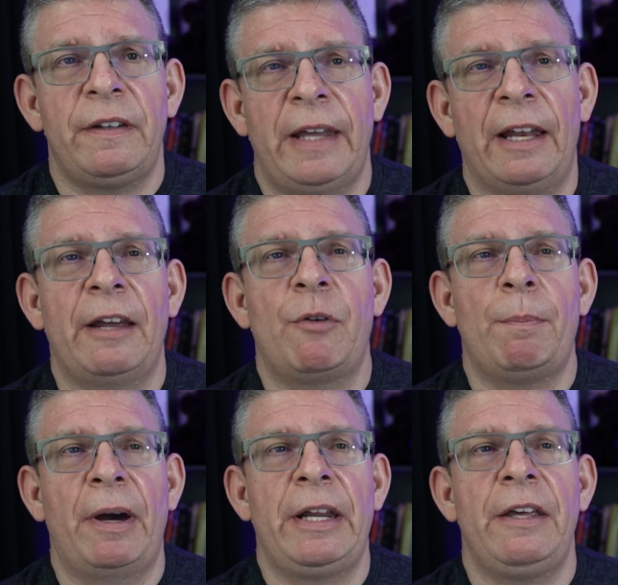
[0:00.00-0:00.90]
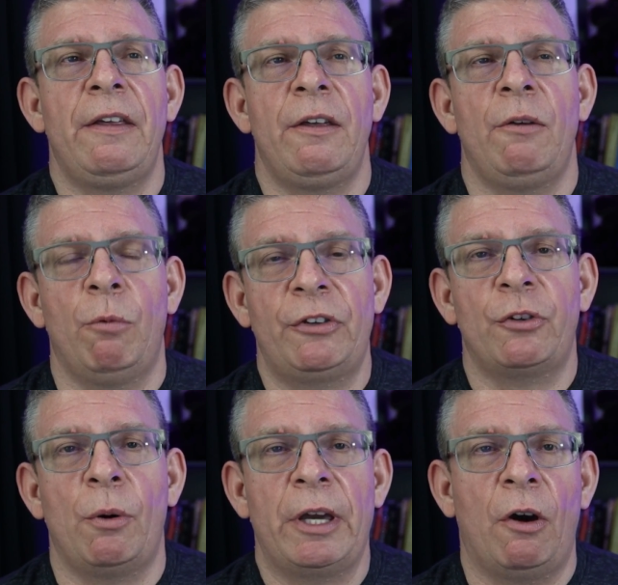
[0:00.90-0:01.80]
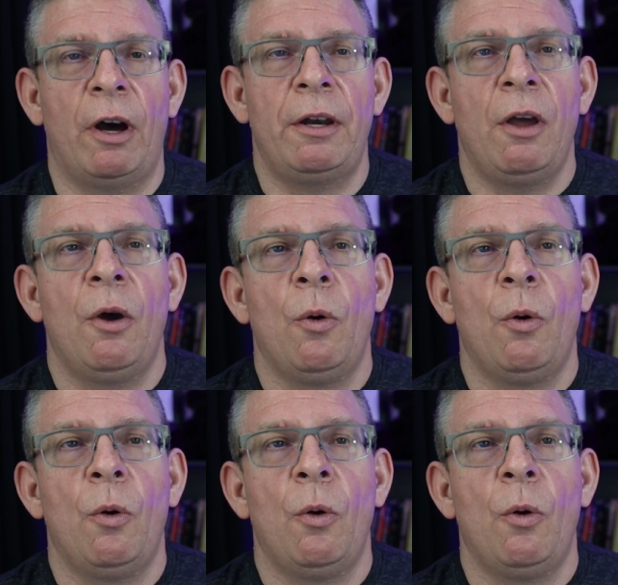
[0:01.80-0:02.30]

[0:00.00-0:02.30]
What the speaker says: Tell everybody what's going on,